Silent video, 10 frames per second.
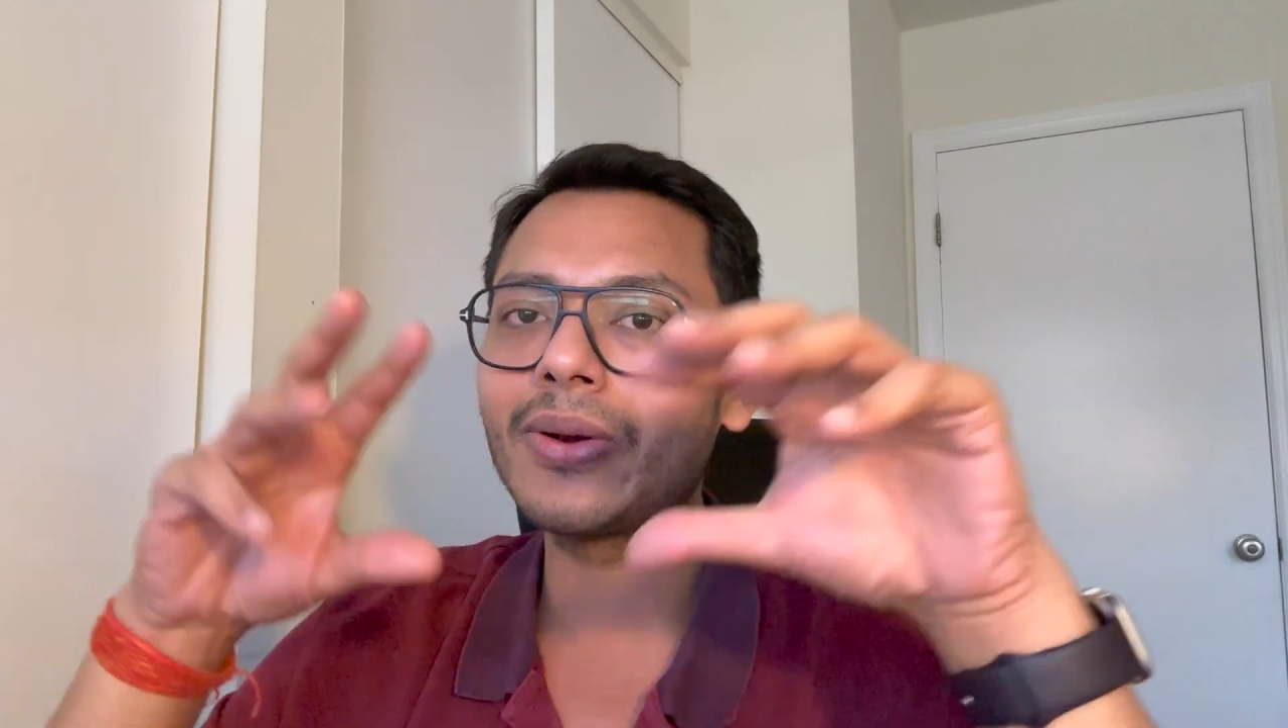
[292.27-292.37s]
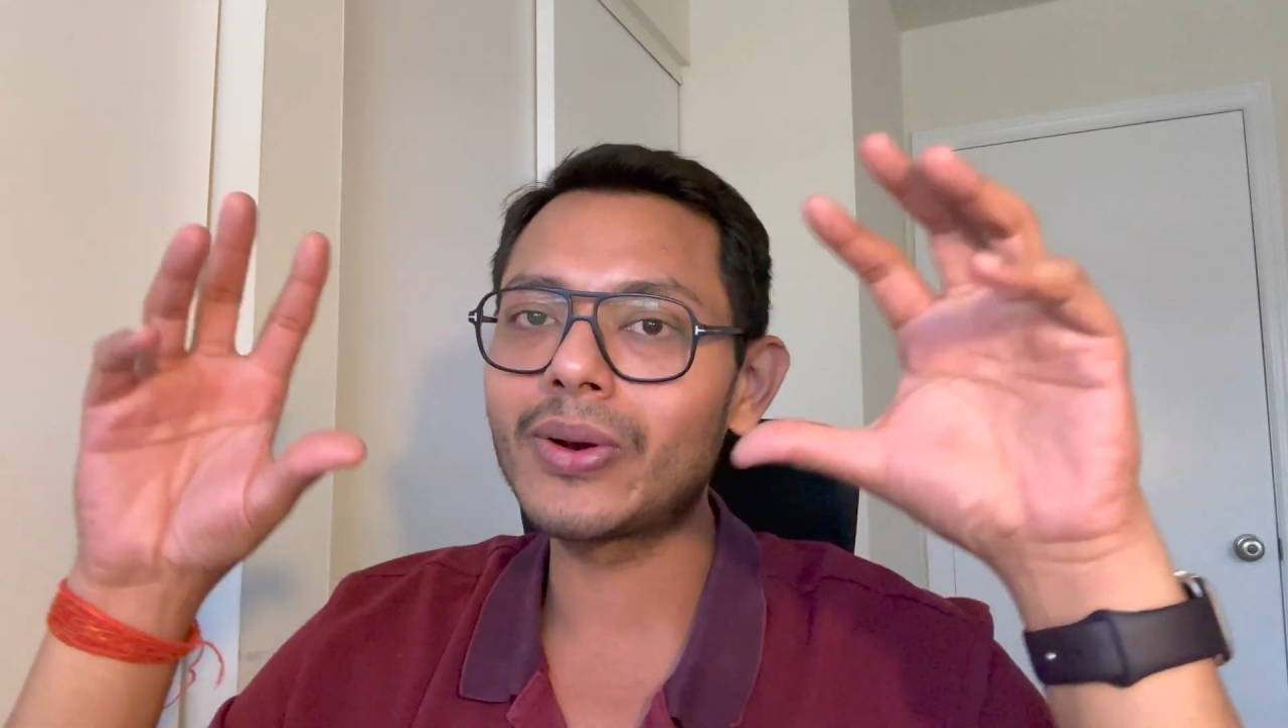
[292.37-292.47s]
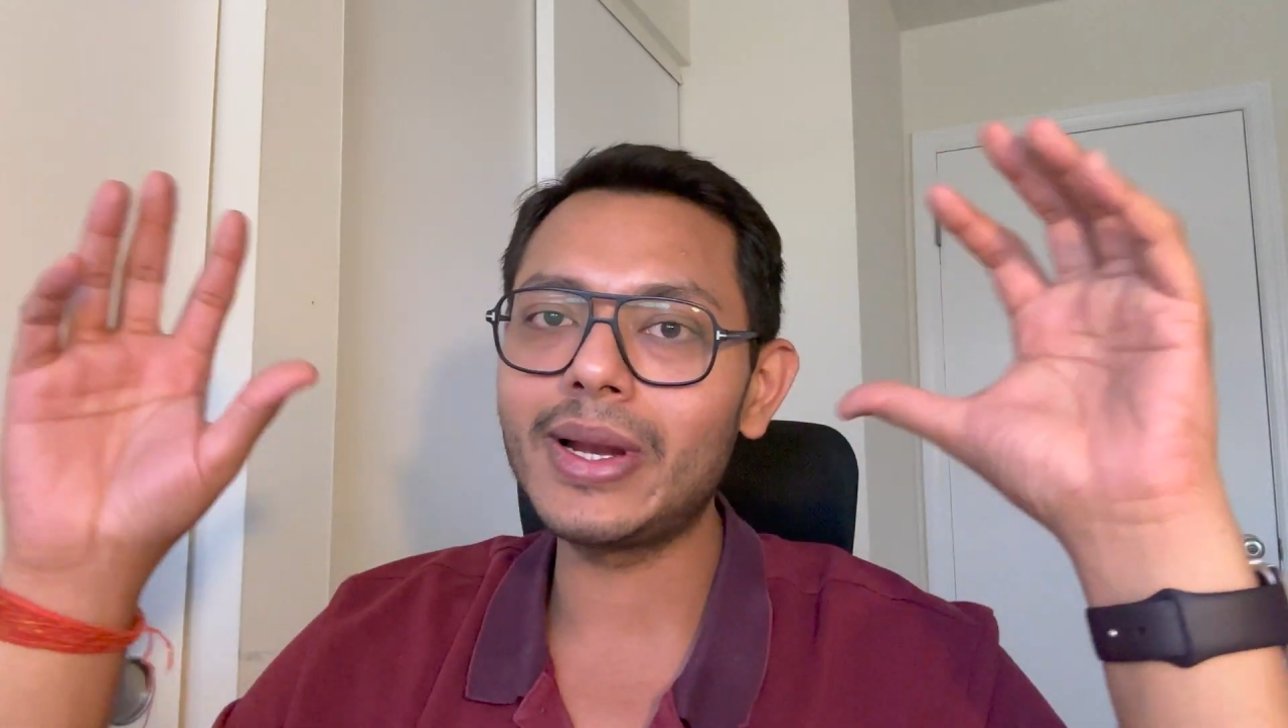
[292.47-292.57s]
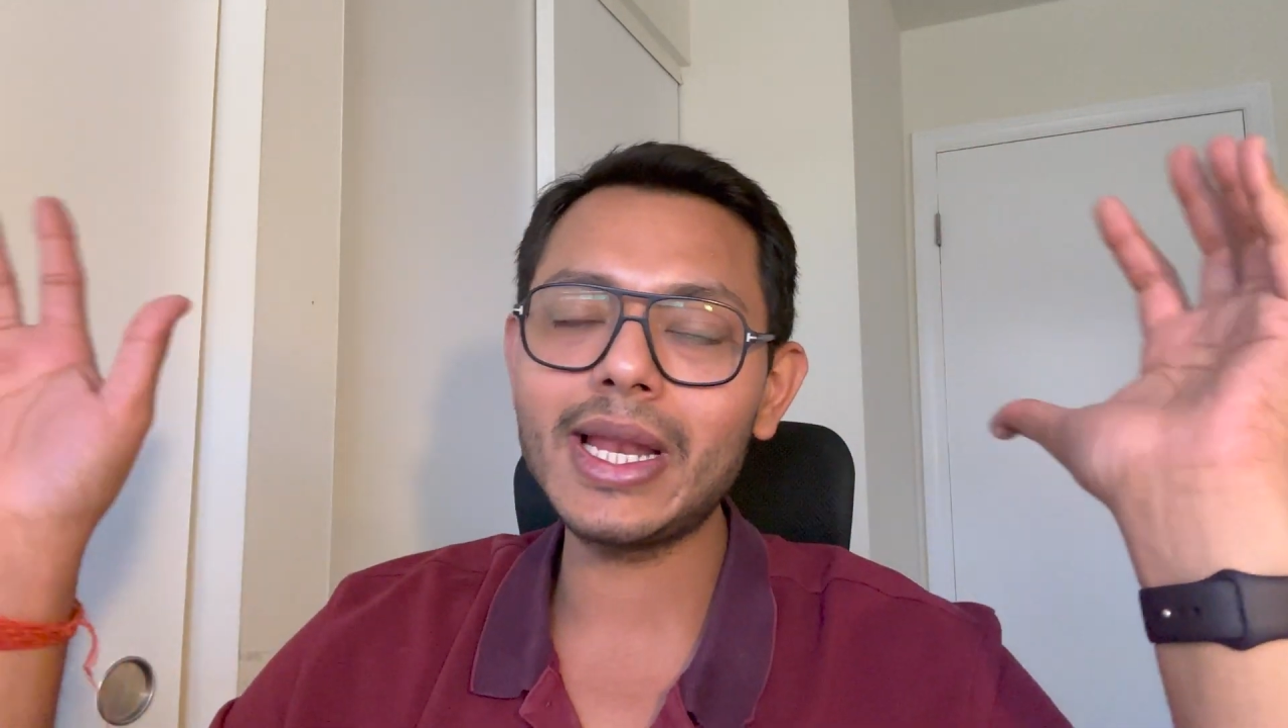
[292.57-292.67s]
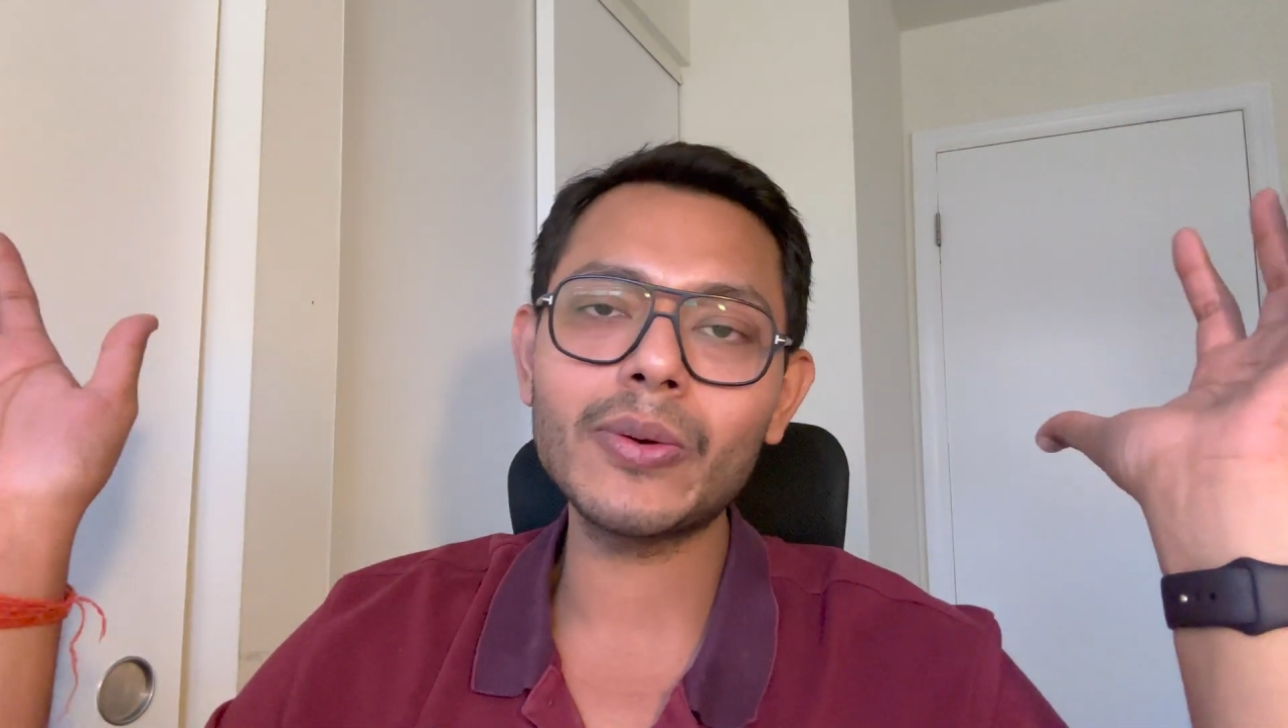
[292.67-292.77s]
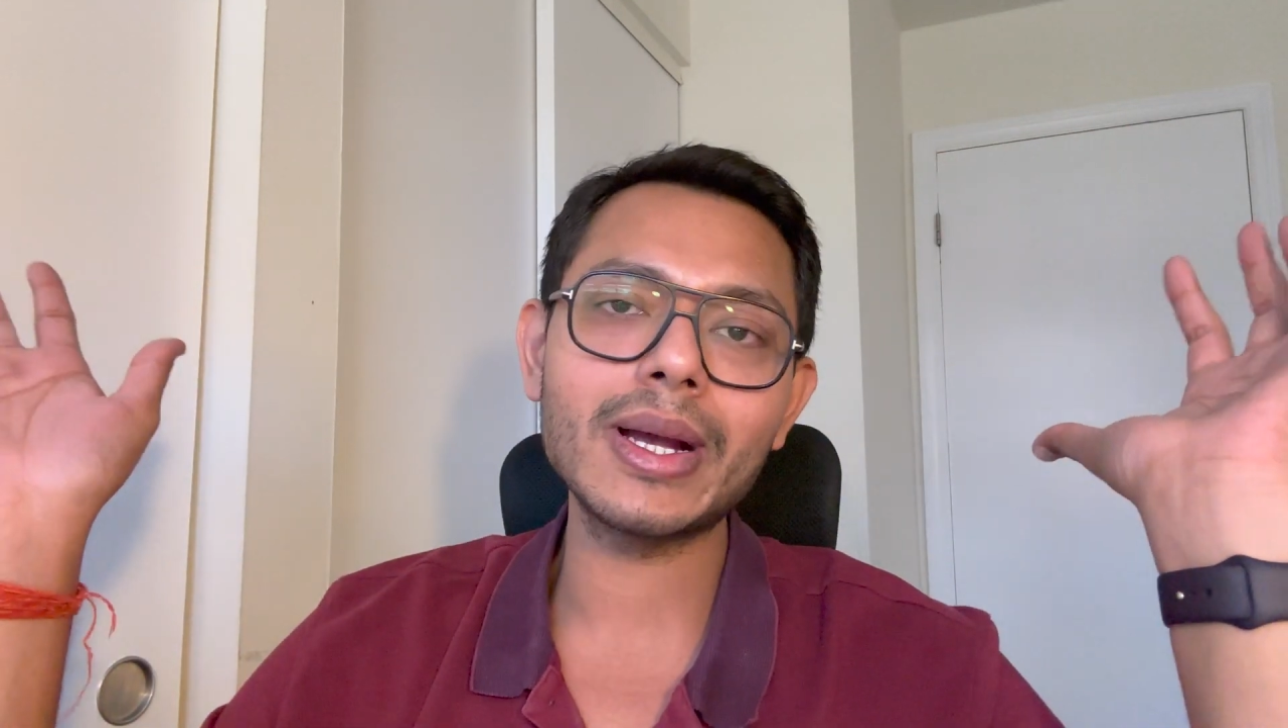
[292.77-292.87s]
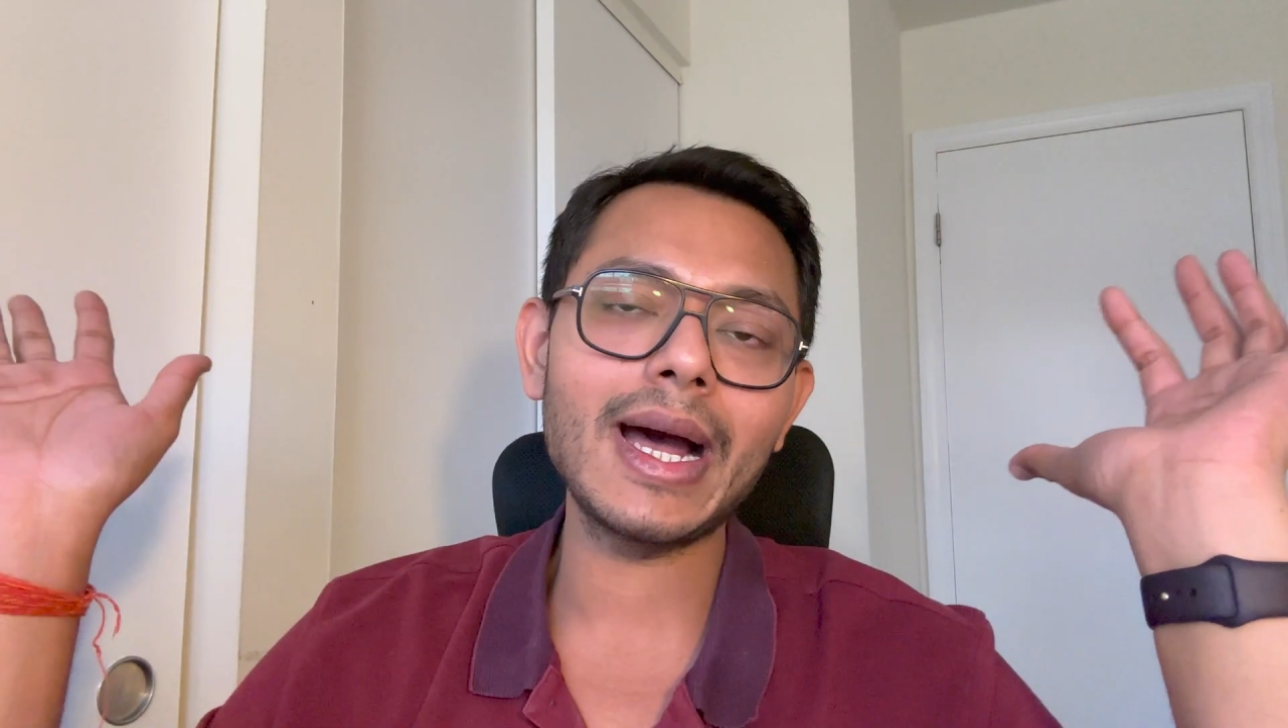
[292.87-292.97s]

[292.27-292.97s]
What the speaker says: Really quick